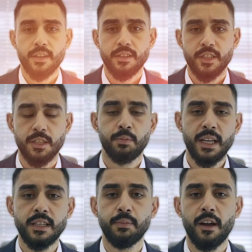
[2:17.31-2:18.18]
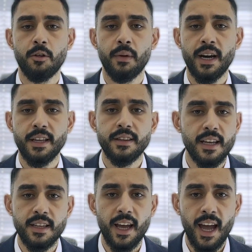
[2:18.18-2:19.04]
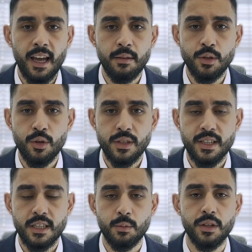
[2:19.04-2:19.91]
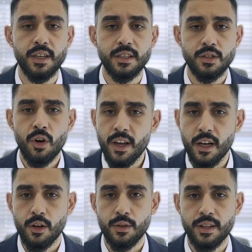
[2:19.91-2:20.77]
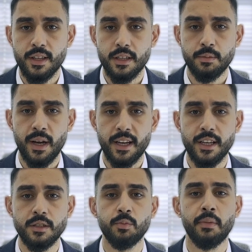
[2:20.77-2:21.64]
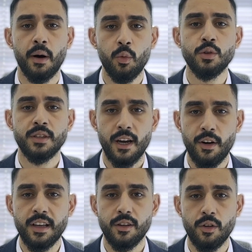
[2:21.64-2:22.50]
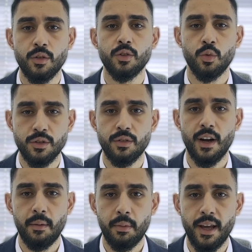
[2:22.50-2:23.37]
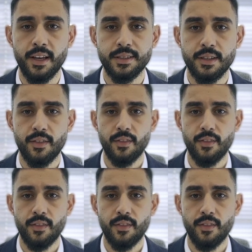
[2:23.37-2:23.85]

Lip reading: Just please bear in mind that the AM2 assessment is not included in this package, but will direct you towards the right place.